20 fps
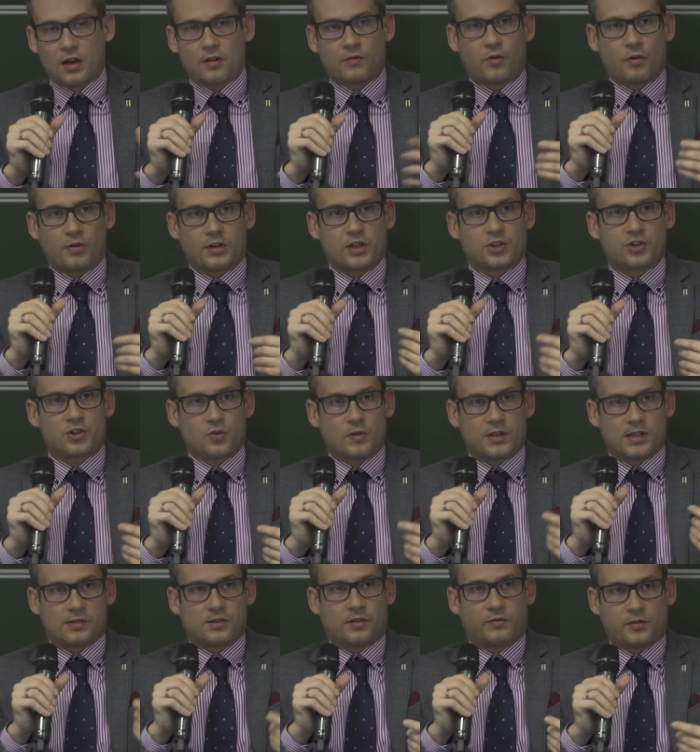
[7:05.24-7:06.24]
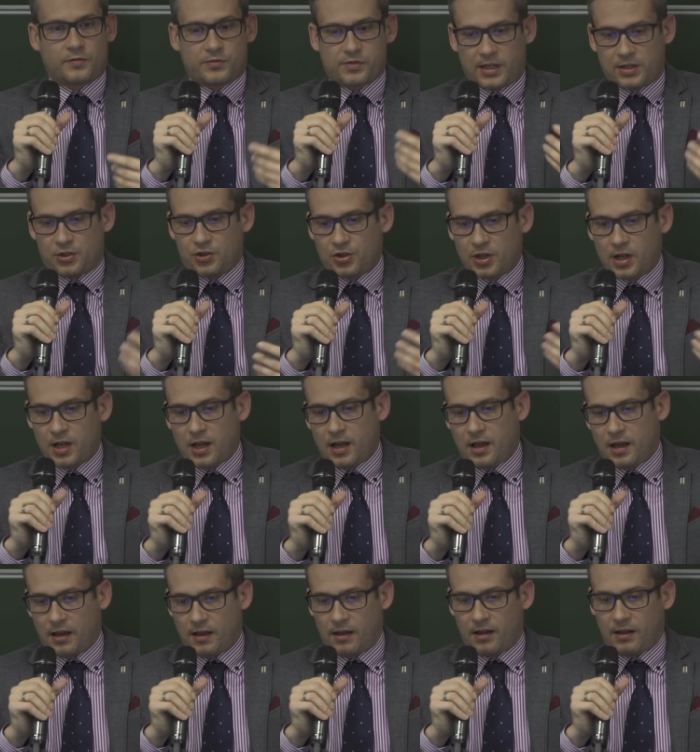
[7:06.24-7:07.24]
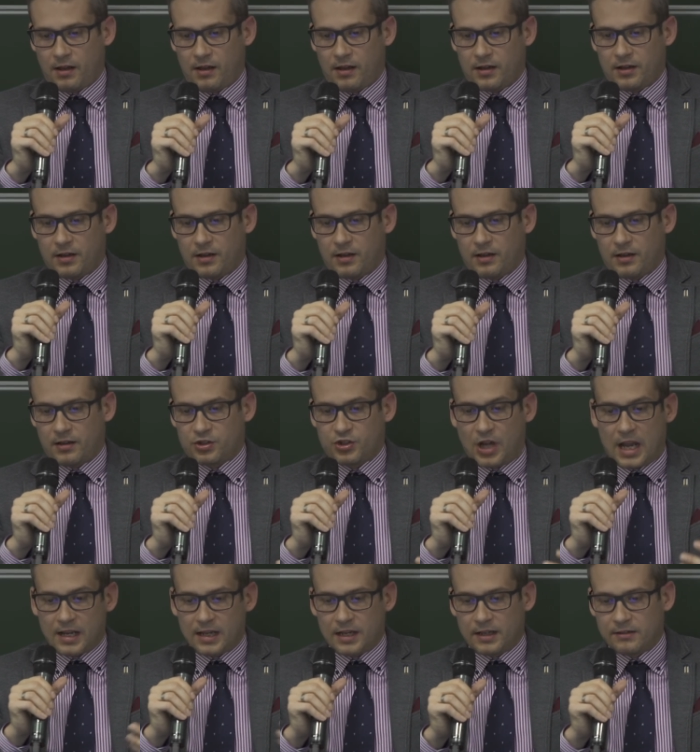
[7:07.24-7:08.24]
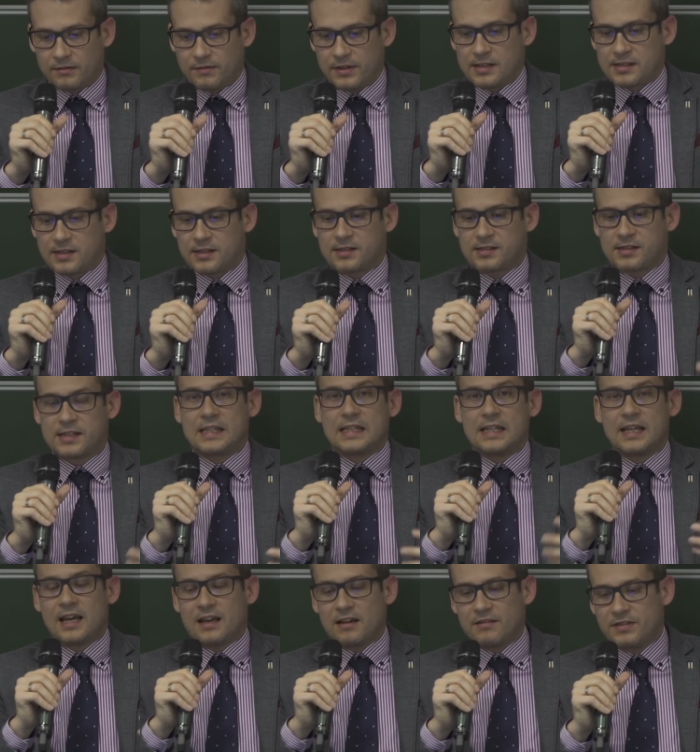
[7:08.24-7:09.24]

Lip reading: for the issuance of such Schengen visa C